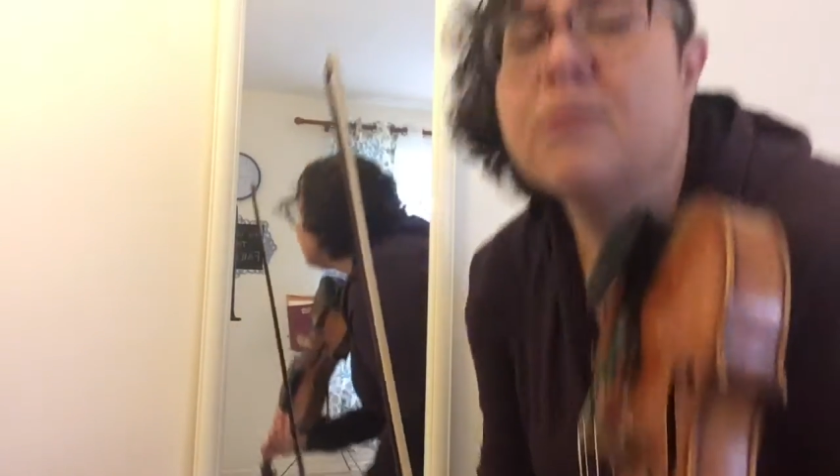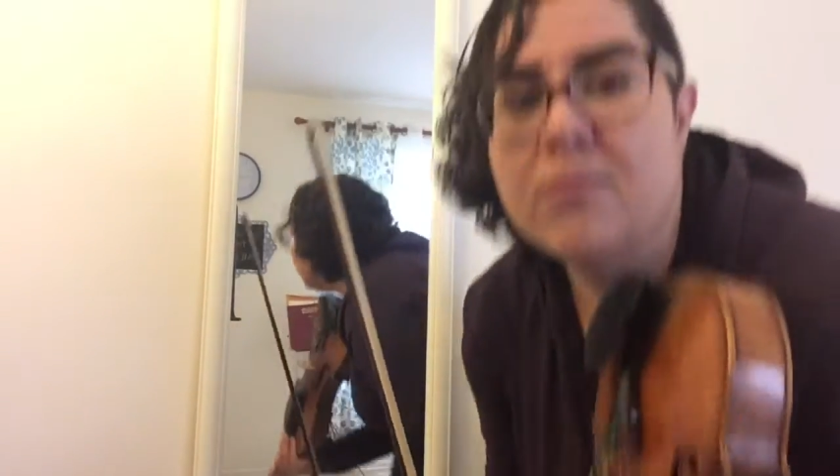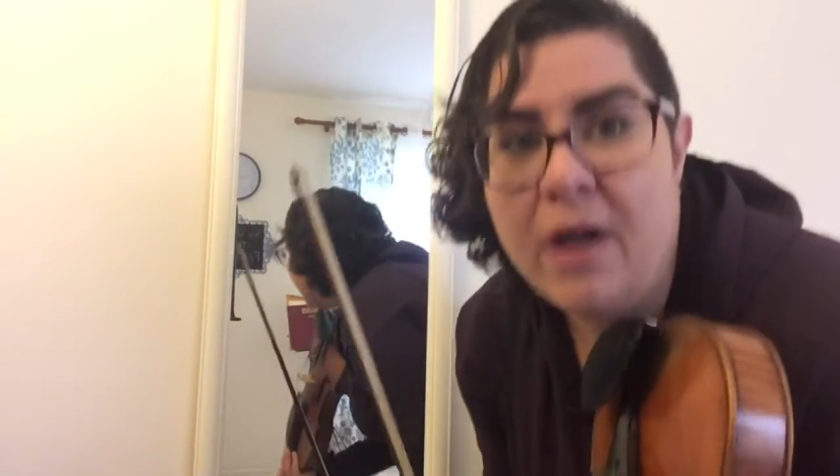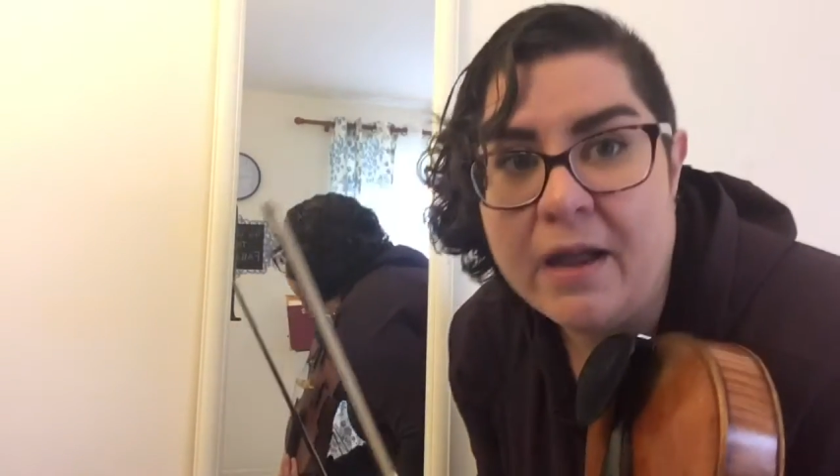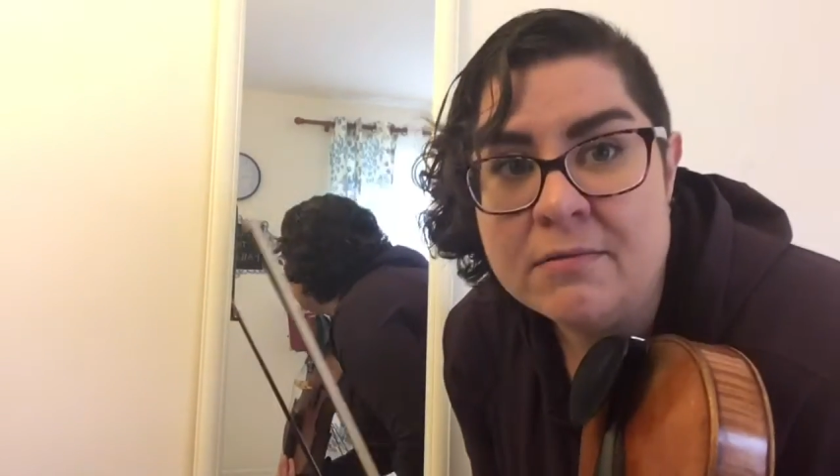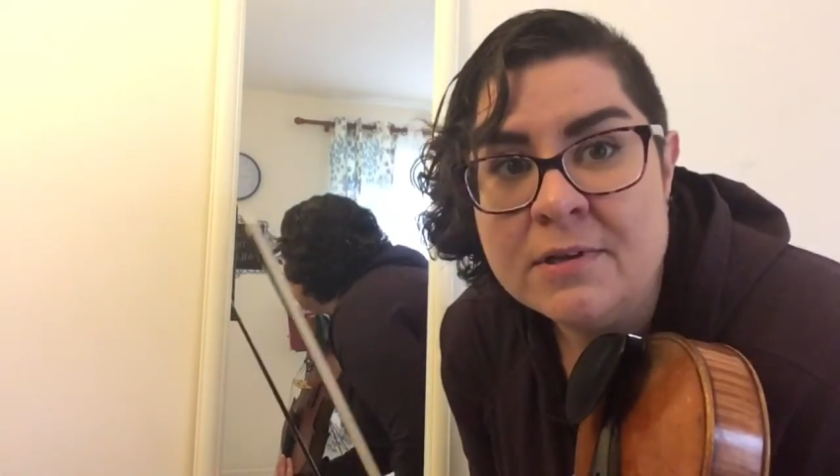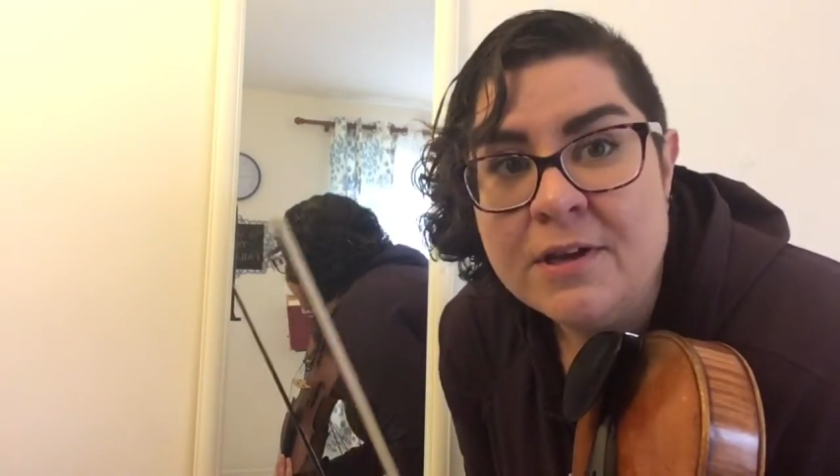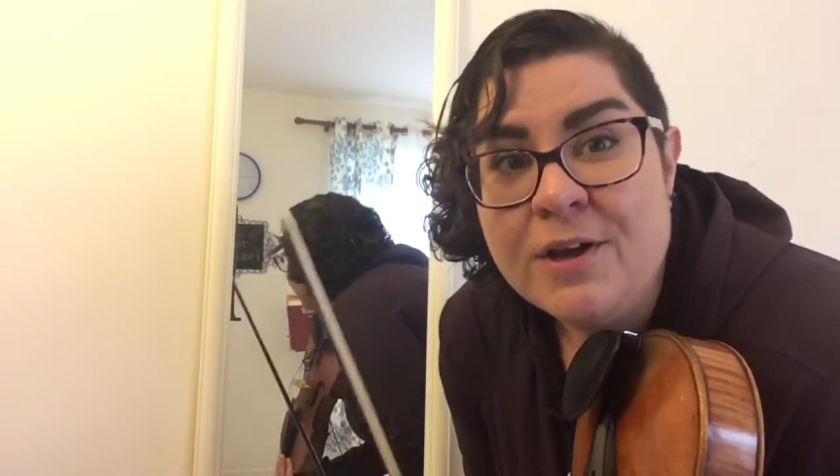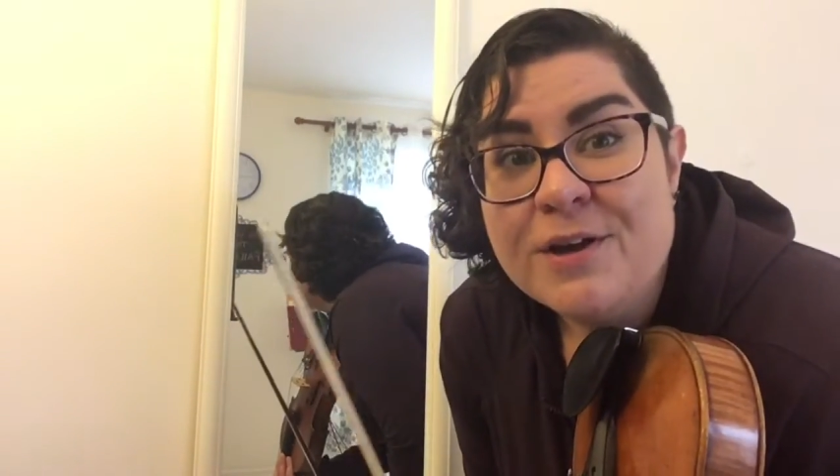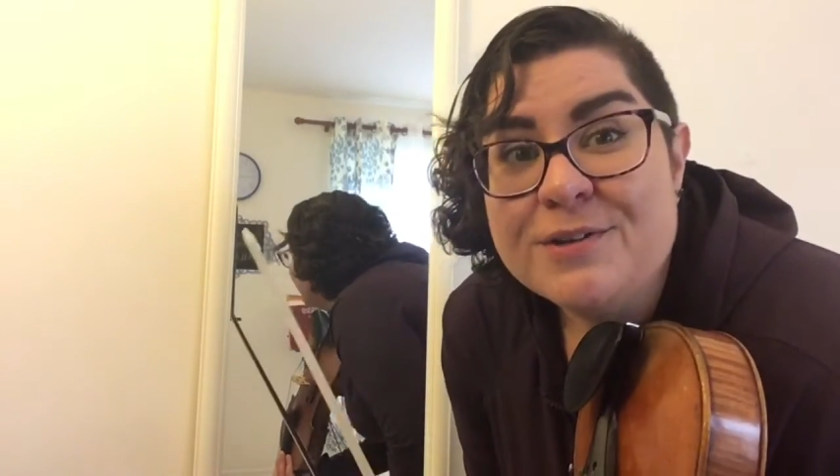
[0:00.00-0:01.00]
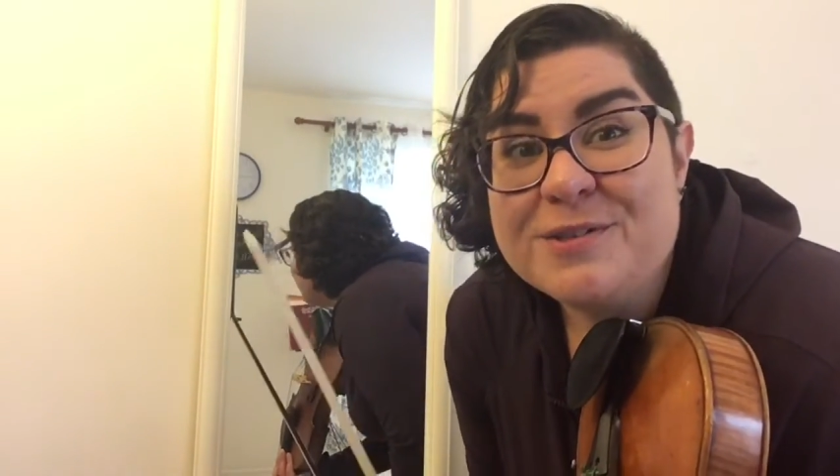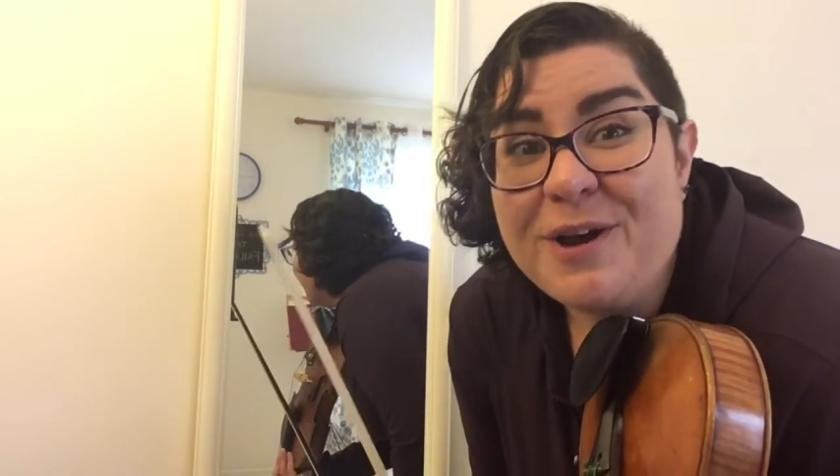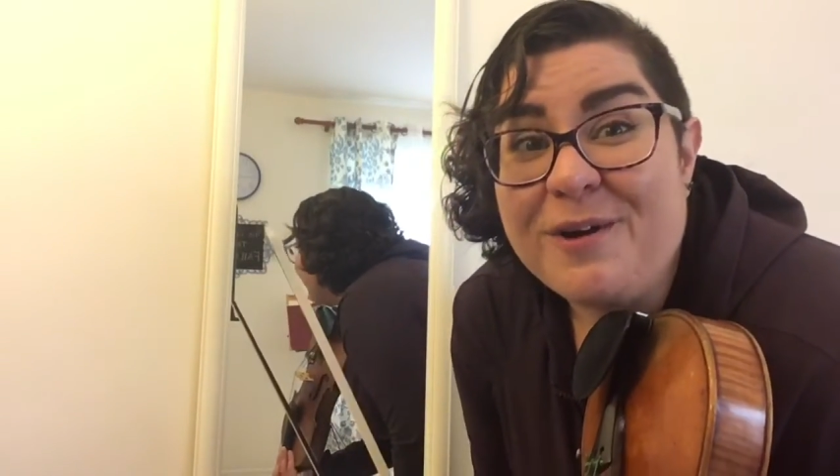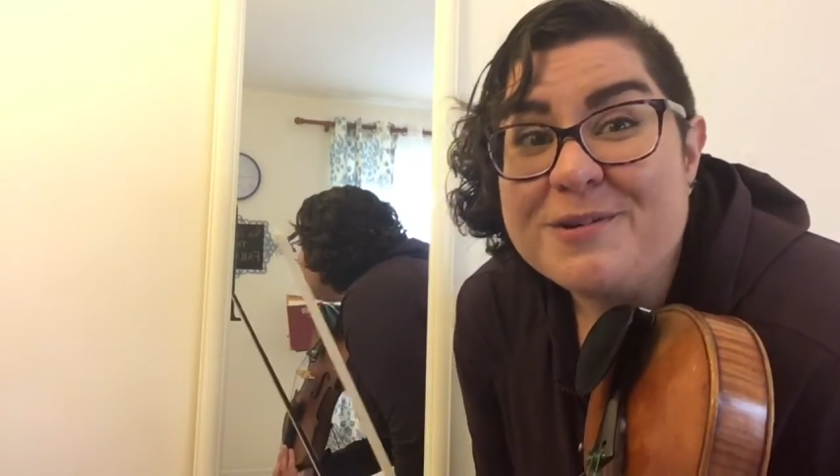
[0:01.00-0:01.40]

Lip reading: Okay, so